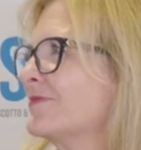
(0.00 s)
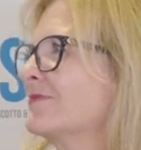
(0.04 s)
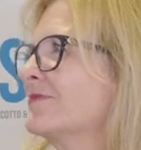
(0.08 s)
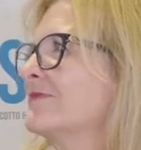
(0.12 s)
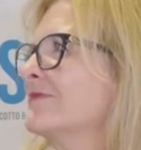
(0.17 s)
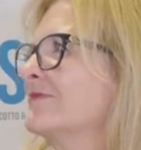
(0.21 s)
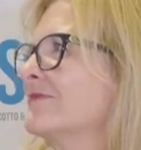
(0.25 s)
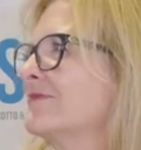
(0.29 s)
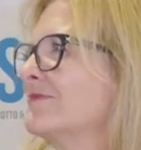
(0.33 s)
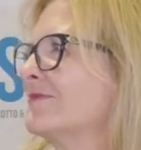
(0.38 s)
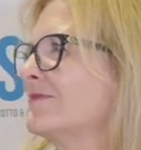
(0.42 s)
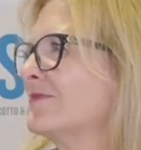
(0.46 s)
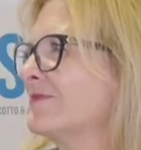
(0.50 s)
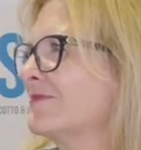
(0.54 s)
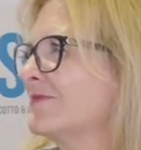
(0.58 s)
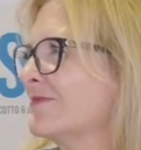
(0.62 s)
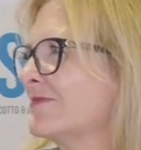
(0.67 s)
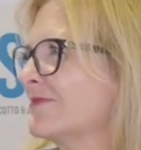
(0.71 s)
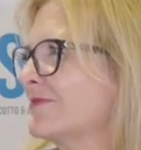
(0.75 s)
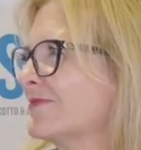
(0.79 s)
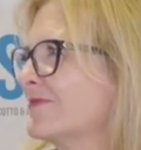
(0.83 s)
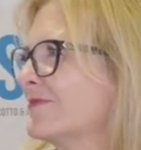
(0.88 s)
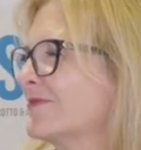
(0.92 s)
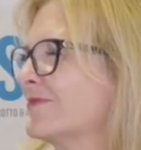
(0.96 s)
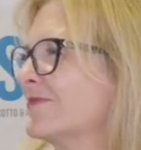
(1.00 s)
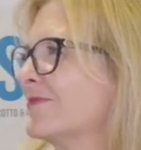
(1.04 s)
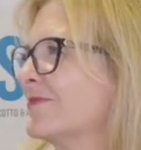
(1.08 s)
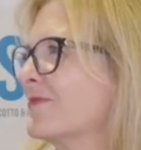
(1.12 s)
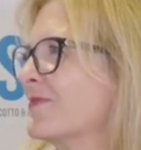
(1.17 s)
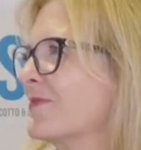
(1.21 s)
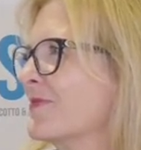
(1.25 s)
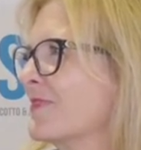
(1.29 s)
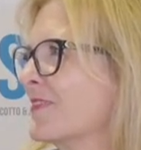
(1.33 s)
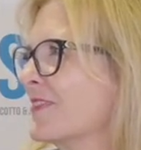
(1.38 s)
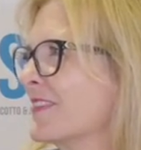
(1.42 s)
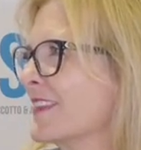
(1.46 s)

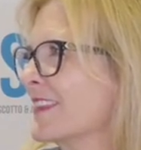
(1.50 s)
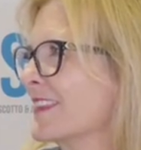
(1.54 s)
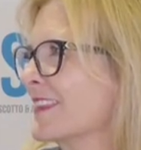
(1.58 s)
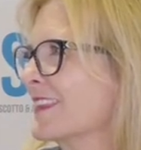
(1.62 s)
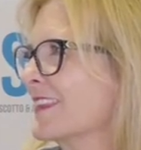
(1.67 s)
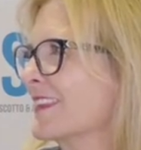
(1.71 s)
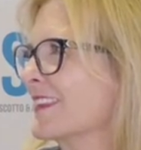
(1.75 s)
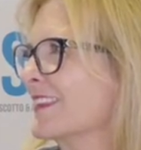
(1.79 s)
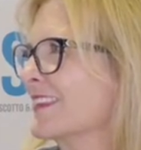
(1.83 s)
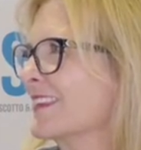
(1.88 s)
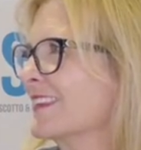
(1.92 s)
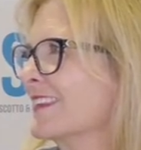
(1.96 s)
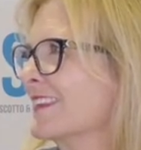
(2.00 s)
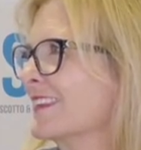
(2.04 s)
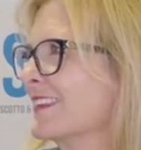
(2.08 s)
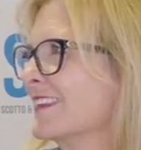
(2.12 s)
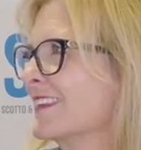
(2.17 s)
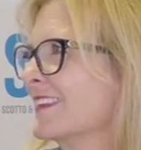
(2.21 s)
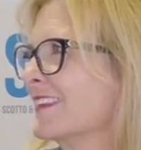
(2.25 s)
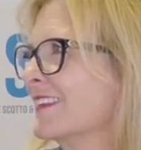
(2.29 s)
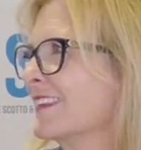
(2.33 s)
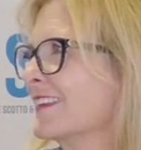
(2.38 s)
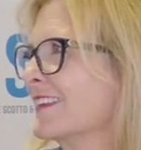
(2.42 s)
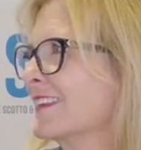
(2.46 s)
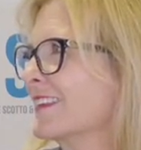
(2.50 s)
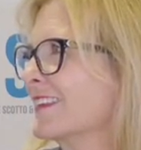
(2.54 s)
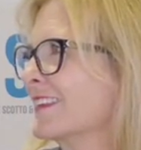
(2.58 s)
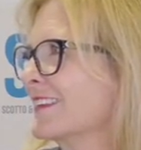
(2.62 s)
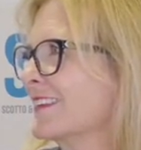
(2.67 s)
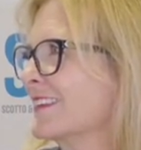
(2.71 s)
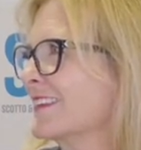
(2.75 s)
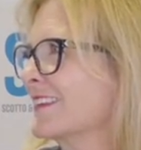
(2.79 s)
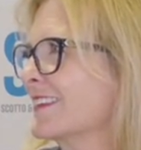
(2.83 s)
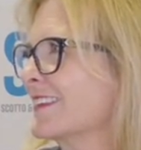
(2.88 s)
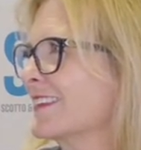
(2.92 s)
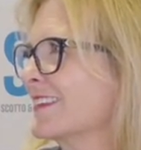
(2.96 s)

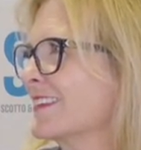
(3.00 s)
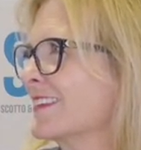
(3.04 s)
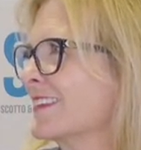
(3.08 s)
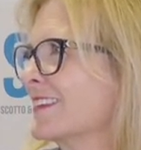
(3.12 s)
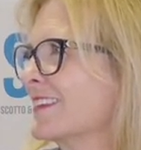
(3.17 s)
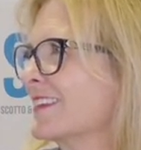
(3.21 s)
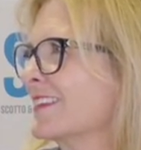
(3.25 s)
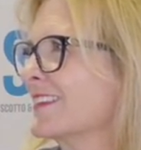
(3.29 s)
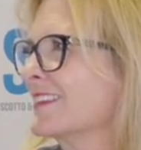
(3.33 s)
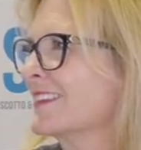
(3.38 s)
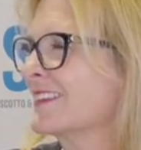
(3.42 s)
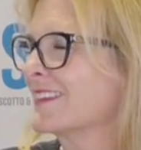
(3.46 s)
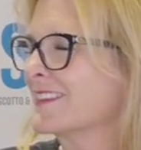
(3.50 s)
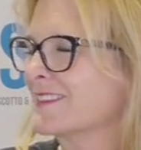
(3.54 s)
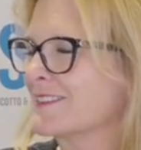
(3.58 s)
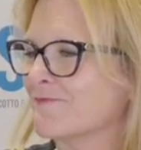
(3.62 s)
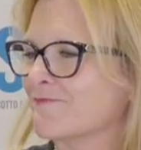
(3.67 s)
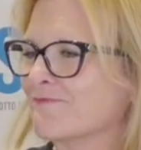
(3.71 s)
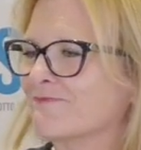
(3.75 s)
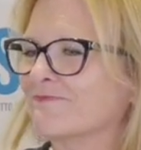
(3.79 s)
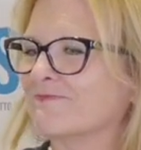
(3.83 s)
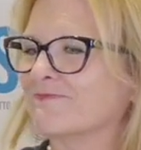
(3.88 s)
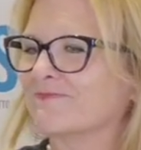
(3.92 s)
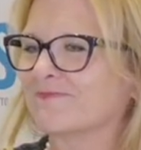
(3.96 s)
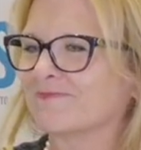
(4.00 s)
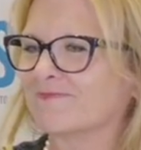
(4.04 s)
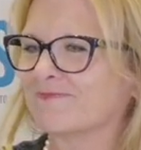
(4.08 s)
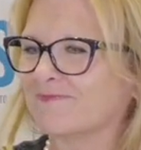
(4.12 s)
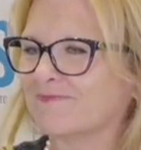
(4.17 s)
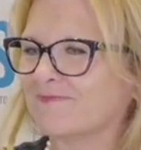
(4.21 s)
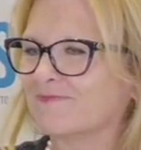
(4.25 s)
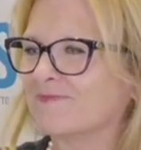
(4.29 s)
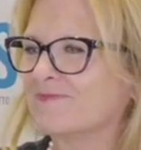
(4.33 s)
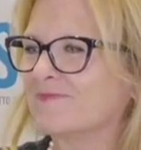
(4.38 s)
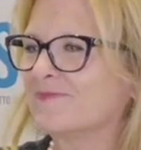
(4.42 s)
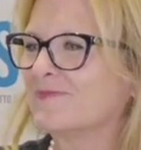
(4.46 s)

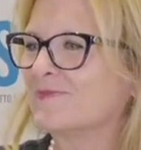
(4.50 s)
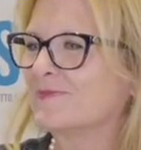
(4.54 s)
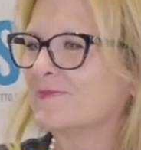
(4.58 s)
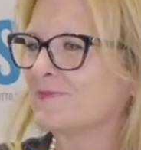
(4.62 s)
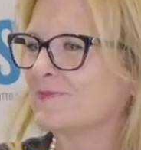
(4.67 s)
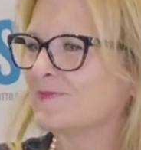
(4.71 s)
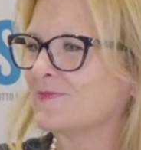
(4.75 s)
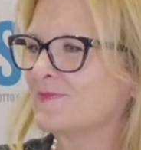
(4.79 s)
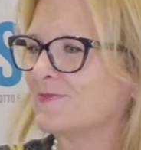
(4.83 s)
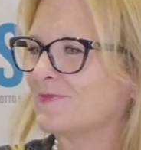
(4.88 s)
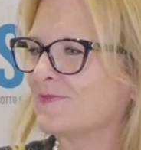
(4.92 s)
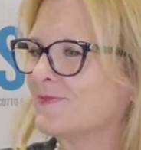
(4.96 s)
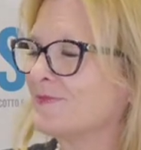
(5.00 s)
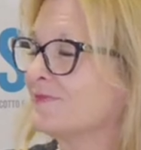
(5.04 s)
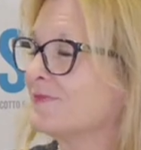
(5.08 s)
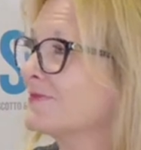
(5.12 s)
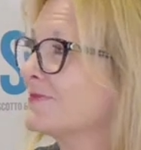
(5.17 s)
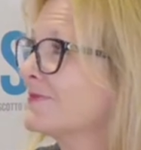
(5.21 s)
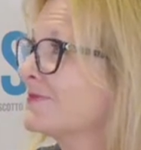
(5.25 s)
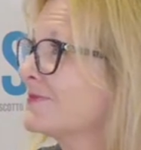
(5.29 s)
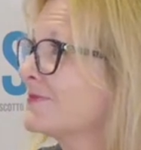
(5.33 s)
[no speech]